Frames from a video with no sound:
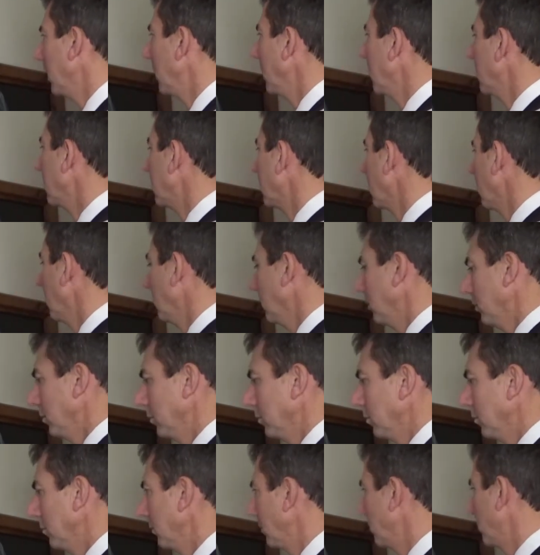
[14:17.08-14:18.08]
so
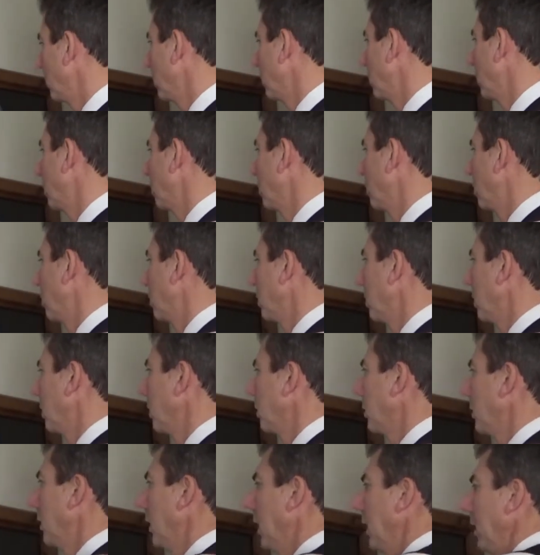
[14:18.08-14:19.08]

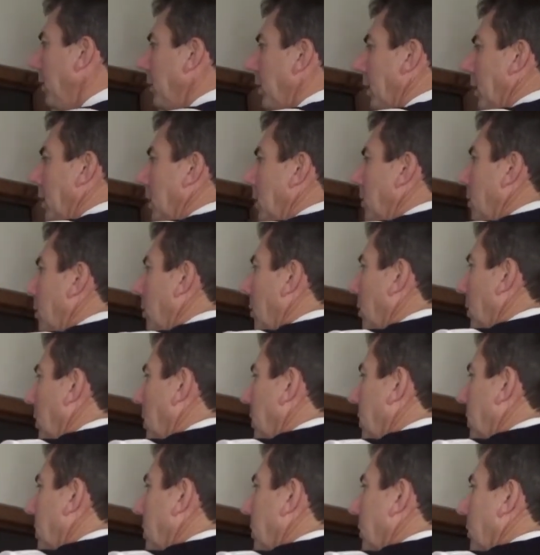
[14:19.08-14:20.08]
here we are,
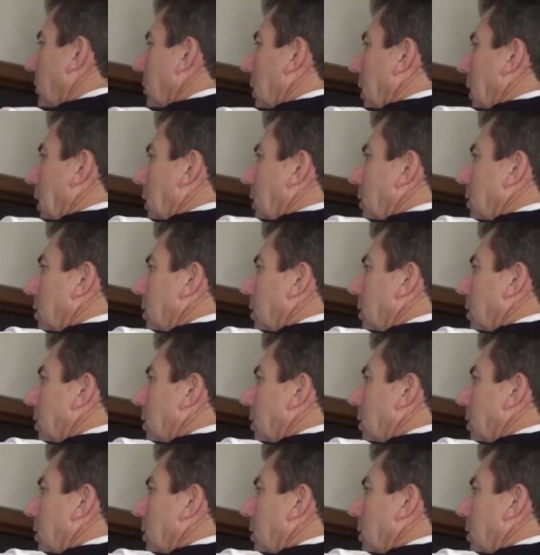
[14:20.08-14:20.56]
noise, right?